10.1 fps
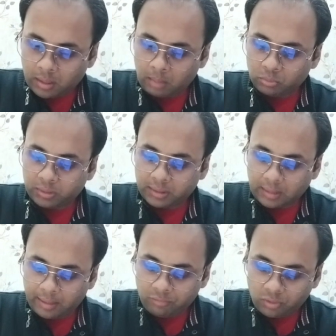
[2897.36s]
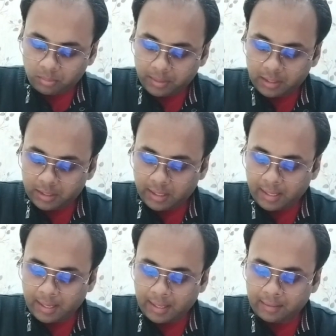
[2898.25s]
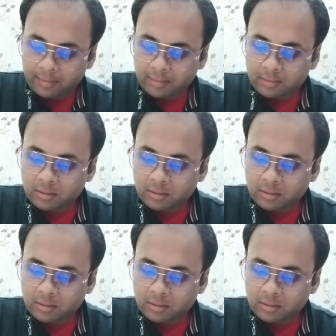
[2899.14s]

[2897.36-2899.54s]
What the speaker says: Ramu says I am from Delhi, and